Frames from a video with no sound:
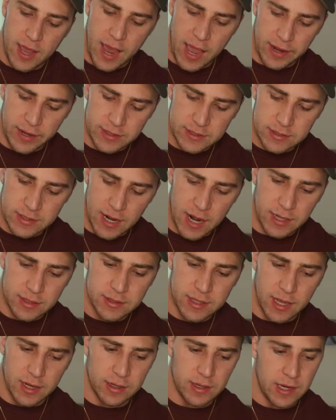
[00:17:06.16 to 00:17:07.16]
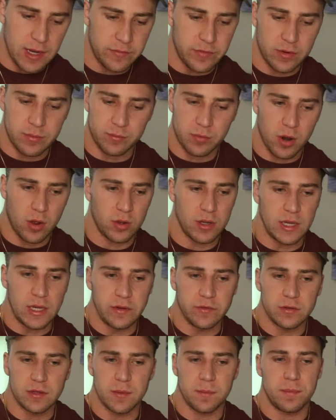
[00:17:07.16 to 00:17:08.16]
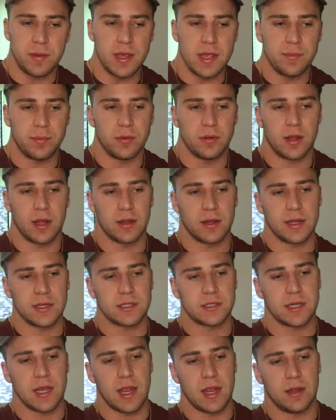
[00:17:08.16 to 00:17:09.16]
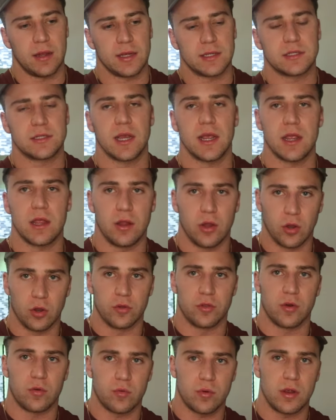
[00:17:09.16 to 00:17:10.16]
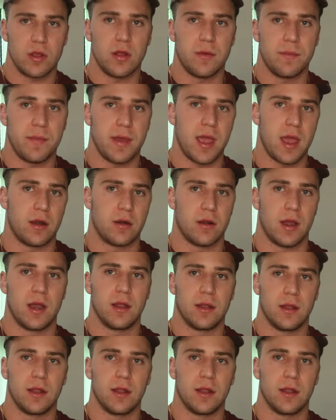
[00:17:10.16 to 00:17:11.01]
And it's not that even, bro, even the people, like, let's say you're the real man, right?